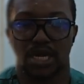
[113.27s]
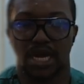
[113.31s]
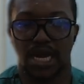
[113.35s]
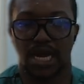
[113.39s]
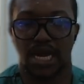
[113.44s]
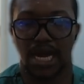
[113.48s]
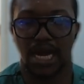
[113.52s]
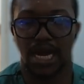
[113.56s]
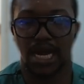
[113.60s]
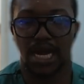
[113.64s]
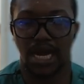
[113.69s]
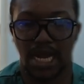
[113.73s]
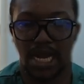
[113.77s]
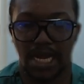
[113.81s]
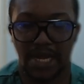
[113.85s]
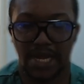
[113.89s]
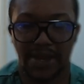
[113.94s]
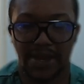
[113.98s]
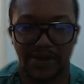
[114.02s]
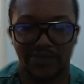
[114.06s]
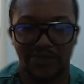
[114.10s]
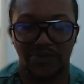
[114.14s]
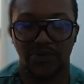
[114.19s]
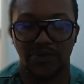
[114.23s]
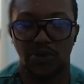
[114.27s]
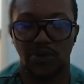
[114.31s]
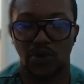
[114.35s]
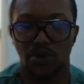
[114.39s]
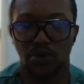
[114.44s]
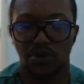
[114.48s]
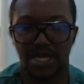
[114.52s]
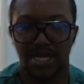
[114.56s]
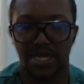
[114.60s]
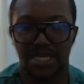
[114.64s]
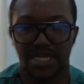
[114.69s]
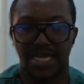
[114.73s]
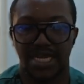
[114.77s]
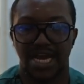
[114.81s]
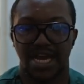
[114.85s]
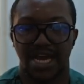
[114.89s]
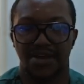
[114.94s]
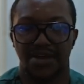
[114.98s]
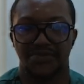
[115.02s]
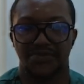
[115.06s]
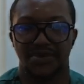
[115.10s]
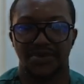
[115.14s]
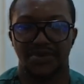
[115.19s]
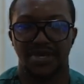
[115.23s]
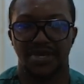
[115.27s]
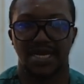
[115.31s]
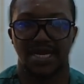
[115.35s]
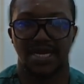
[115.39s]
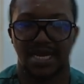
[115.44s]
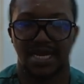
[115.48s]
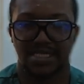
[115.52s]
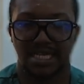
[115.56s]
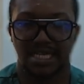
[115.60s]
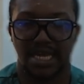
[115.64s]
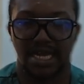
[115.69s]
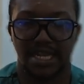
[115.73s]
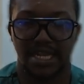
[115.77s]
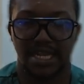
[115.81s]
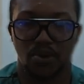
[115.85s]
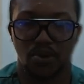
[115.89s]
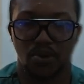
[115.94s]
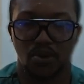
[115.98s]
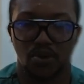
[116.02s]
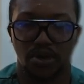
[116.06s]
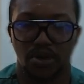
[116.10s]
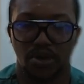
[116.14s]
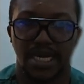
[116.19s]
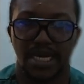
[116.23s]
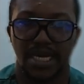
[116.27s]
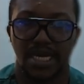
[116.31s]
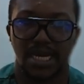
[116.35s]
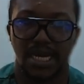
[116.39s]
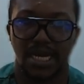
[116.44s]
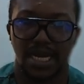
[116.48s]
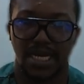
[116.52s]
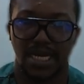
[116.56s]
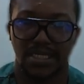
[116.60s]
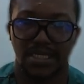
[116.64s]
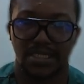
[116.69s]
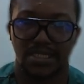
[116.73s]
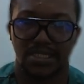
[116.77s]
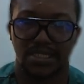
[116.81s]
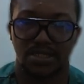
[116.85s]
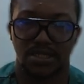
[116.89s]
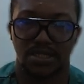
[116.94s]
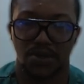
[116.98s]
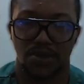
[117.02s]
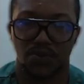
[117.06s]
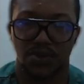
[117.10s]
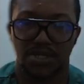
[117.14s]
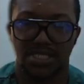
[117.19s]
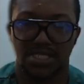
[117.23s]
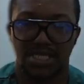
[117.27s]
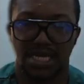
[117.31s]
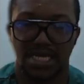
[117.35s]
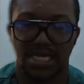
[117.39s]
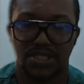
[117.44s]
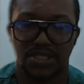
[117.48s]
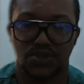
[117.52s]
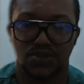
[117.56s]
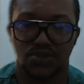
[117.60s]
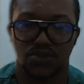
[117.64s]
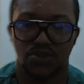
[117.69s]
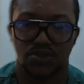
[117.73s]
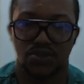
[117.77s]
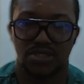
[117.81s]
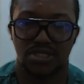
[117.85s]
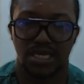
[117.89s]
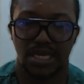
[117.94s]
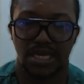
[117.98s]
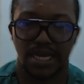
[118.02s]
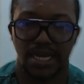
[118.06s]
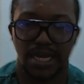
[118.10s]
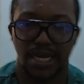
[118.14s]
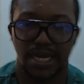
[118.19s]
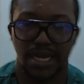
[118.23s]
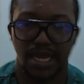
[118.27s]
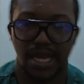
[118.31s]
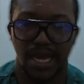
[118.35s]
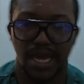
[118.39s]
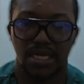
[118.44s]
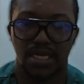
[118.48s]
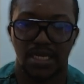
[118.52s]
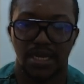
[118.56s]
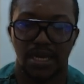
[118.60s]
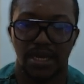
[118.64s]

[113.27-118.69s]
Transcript: I already have a class, an employee class, in which I introduced earlier,